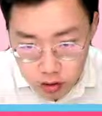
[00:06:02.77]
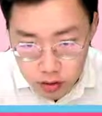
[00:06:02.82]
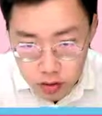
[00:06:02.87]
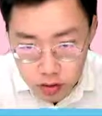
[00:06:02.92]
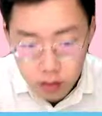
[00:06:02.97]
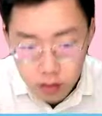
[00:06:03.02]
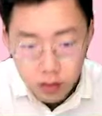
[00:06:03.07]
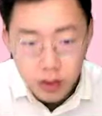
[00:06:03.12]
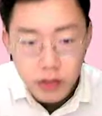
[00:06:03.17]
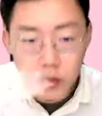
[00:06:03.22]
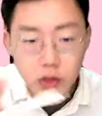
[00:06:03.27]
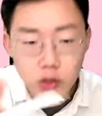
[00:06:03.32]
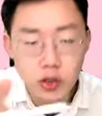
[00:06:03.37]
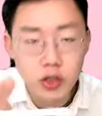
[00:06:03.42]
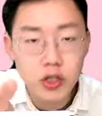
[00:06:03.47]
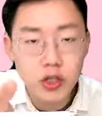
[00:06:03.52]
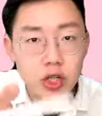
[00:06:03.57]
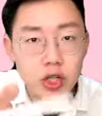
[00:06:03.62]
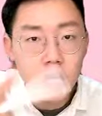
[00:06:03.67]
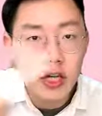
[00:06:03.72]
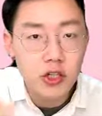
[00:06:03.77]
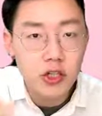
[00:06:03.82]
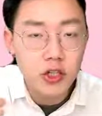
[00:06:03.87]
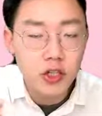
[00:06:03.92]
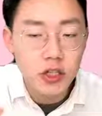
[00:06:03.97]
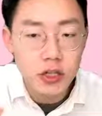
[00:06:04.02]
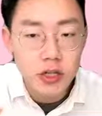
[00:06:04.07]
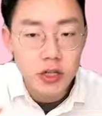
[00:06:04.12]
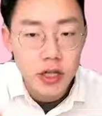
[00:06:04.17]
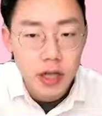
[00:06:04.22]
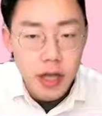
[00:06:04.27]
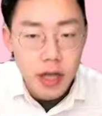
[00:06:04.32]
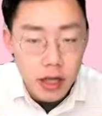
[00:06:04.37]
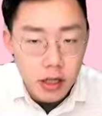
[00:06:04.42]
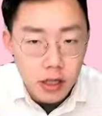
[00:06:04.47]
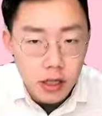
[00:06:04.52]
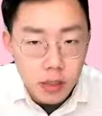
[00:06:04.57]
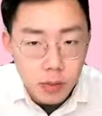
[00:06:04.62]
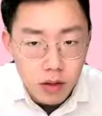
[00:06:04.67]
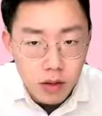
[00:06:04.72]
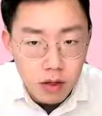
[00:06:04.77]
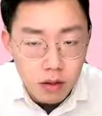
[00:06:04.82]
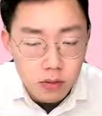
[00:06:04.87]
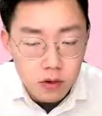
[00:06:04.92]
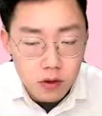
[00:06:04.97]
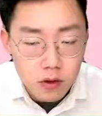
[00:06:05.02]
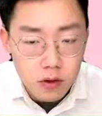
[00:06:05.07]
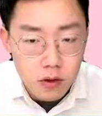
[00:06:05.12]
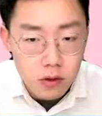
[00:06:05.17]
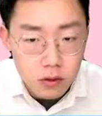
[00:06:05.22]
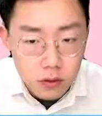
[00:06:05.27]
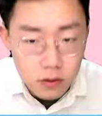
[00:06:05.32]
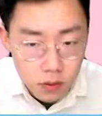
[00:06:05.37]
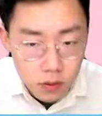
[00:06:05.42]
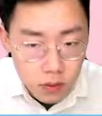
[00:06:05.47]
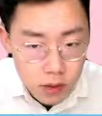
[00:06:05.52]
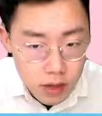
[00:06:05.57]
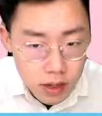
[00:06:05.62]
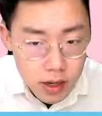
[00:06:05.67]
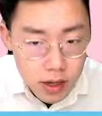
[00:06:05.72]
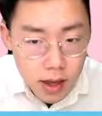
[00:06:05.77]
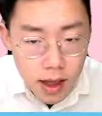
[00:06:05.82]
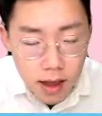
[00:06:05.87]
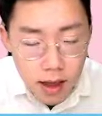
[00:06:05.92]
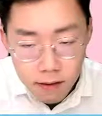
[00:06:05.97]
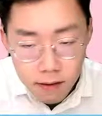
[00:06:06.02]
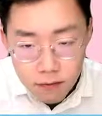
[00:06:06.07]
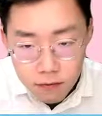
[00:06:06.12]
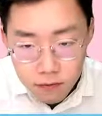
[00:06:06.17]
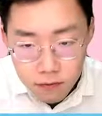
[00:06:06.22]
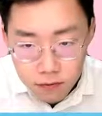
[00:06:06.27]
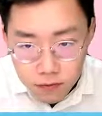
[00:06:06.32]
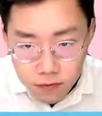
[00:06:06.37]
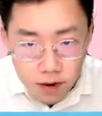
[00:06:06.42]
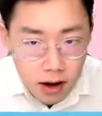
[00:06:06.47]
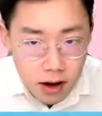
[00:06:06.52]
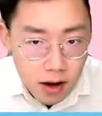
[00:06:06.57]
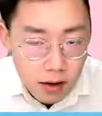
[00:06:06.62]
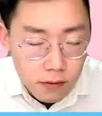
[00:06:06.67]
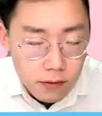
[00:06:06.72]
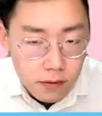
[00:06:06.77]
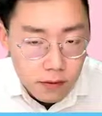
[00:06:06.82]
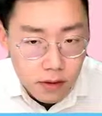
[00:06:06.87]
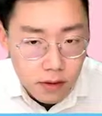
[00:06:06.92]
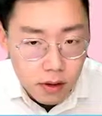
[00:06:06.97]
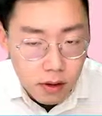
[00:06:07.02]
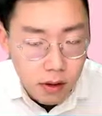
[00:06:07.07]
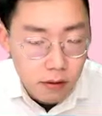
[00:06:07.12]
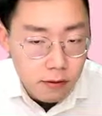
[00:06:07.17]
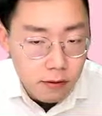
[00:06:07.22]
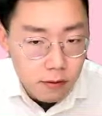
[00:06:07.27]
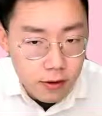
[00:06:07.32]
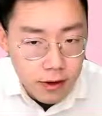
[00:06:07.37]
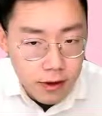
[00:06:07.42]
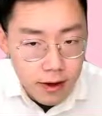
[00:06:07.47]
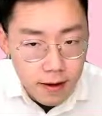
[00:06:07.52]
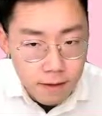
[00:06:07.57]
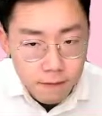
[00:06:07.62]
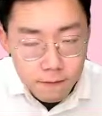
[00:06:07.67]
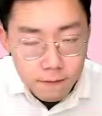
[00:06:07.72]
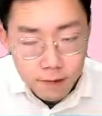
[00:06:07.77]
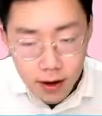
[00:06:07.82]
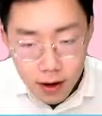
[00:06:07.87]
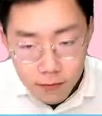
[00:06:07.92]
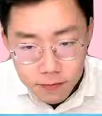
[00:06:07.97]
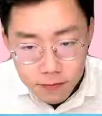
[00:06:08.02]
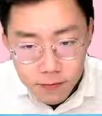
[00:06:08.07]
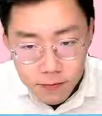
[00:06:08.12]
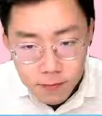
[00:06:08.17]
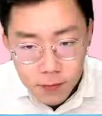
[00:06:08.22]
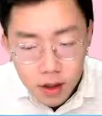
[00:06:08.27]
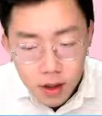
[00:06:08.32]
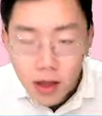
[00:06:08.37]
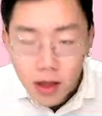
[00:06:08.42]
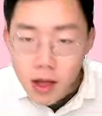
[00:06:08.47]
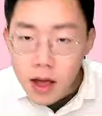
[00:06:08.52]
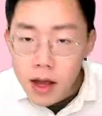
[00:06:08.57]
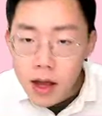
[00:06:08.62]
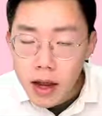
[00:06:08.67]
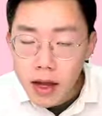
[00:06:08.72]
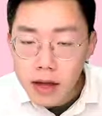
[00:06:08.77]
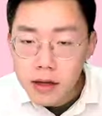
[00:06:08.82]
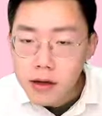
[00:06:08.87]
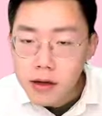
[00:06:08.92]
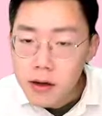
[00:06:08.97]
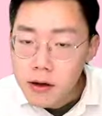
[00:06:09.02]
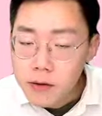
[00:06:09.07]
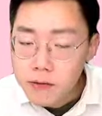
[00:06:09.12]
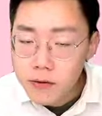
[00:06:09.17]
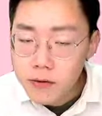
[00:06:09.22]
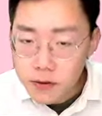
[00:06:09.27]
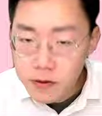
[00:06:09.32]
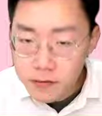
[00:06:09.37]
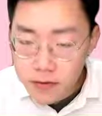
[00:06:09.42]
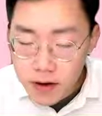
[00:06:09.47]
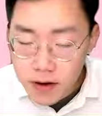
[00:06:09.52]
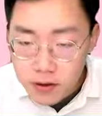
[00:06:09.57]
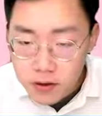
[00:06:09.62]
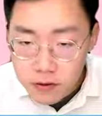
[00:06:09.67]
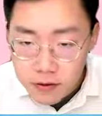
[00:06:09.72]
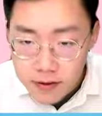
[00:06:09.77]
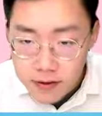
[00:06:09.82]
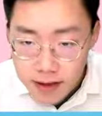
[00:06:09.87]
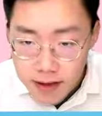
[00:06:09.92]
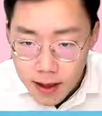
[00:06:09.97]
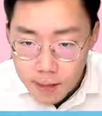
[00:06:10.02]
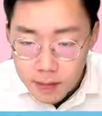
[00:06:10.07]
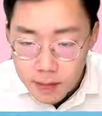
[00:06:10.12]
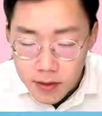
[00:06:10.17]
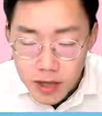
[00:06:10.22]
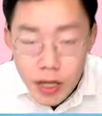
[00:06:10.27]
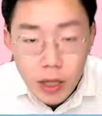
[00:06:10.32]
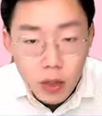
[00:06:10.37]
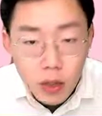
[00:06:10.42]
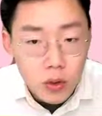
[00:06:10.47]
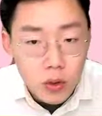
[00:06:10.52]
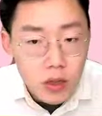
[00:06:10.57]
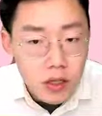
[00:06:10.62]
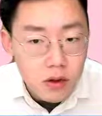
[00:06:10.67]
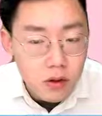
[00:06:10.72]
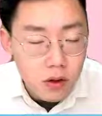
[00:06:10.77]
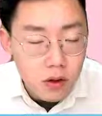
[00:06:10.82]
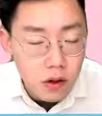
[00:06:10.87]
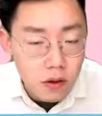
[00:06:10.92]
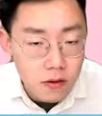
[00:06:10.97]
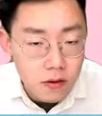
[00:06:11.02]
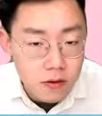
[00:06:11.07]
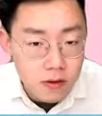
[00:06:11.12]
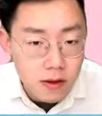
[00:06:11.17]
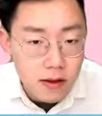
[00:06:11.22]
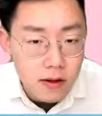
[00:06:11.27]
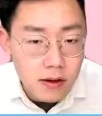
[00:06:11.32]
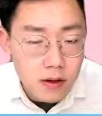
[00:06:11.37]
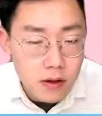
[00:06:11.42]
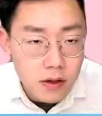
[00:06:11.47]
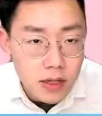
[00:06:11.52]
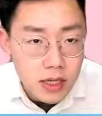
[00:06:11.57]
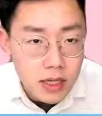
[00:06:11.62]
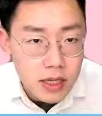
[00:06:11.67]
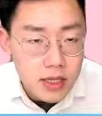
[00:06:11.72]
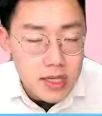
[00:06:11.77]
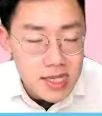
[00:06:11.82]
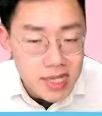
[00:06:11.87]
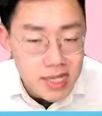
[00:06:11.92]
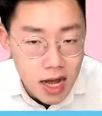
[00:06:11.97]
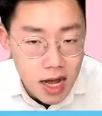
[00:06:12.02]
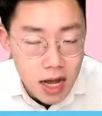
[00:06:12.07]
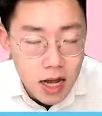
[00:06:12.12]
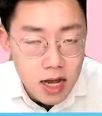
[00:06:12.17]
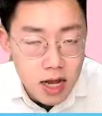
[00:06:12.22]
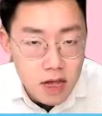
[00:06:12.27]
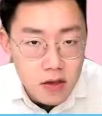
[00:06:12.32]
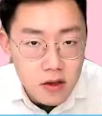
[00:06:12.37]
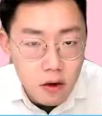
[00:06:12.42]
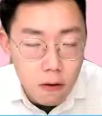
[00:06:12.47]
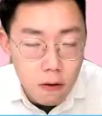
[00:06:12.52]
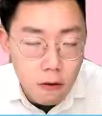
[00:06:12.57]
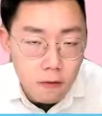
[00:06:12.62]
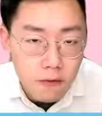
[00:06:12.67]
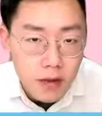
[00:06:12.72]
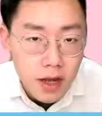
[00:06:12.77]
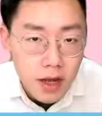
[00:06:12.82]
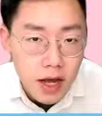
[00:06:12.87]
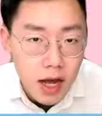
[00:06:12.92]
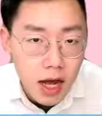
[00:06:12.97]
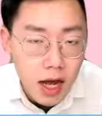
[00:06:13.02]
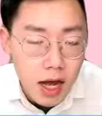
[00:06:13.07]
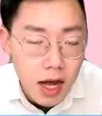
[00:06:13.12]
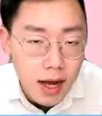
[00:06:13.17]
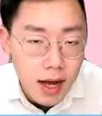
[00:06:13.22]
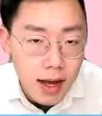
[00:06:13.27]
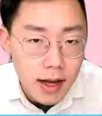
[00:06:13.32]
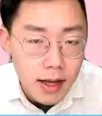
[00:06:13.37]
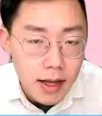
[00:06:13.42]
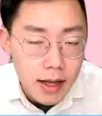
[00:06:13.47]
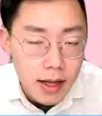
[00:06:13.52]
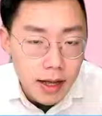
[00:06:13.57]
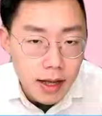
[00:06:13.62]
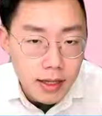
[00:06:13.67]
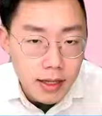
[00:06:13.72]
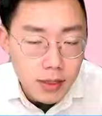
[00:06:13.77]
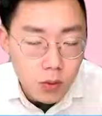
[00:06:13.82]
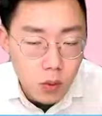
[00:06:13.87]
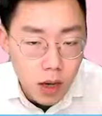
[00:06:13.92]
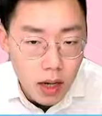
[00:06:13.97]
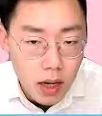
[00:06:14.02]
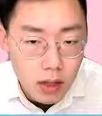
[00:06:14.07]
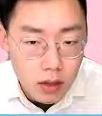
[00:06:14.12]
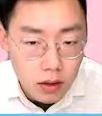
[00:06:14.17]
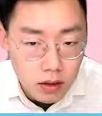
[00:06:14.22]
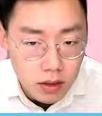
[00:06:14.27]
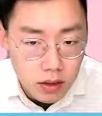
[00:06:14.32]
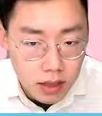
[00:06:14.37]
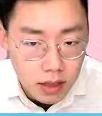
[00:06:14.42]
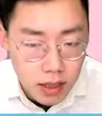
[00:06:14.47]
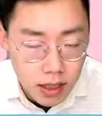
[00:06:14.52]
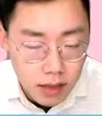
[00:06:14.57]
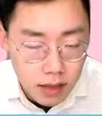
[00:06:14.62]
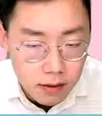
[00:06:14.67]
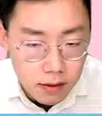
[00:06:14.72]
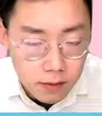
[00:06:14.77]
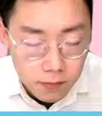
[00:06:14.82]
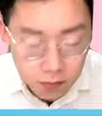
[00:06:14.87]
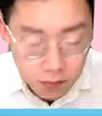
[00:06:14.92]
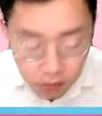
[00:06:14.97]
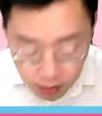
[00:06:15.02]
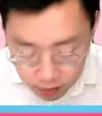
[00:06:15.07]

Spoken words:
Okay, should change, and it becomes to 3 and 5. Okay, 3 and 5. And for the final step, you need to consider the size of xy coordinate.